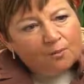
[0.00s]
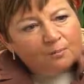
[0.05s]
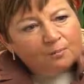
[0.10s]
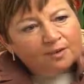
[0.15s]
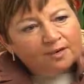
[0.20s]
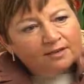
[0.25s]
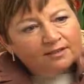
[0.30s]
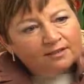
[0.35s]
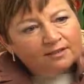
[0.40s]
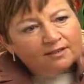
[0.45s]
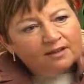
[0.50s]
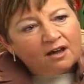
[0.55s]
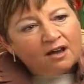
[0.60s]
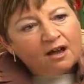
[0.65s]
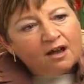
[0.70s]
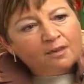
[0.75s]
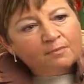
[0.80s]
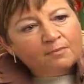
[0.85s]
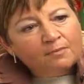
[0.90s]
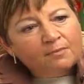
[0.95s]
But at the
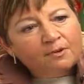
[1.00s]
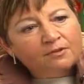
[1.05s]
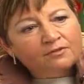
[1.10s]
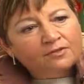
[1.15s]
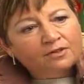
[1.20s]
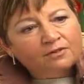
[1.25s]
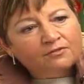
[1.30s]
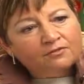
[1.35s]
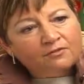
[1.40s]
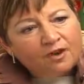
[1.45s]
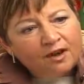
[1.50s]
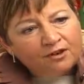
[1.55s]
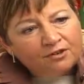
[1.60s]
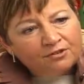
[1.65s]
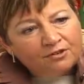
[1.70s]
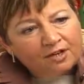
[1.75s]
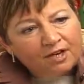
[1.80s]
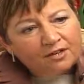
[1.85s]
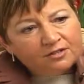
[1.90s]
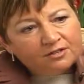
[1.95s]
time that you file
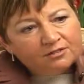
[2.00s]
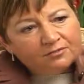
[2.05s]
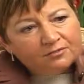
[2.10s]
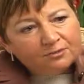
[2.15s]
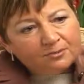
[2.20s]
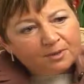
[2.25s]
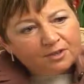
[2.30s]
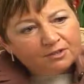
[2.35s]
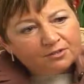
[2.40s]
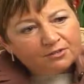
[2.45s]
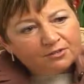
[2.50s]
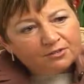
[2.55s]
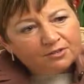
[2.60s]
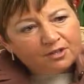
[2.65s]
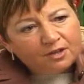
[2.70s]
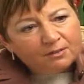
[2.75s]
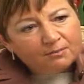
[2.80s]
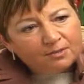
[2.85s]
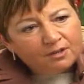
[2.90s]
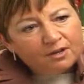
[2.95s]
your case information
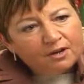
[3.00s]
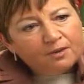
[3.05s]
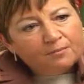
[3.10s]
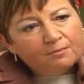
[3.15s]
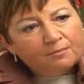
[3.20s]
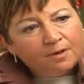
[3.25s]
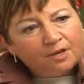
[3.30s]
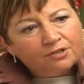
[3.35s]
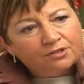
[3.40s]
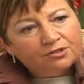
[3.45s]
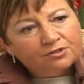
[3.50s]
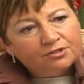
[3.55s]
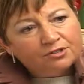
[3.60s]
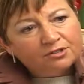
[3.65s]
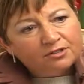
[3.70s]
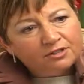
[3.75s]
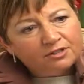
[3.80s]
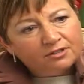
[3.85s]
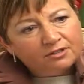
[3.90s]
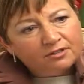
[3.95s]
statement, make sure
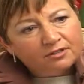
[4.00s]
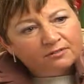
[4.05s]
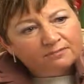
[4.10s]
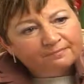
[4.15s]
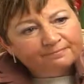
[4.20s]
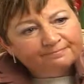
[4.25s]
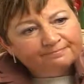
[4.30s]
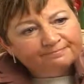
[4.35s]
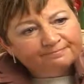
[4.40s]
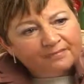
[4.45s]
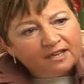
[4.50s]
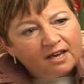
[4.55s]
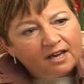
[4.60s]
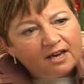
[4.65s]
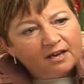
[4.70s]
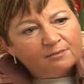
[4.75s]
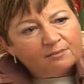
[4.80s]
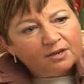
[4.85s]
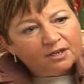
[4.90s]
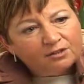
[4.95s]
it's listed
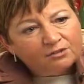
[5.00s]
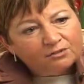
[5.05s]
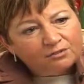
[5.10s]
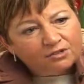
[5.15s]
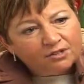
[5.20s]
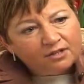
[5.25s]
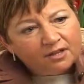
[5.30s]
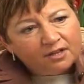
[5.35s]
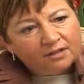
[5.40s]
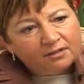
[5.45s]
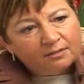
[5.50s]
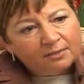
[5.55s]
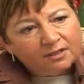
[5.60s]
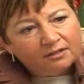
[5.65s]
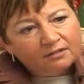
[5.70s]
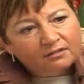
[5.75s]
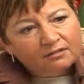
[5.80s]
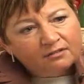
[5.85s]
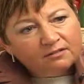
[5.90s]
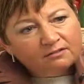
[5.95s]
and make sure it's
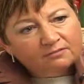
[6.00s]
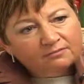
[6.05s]
documented.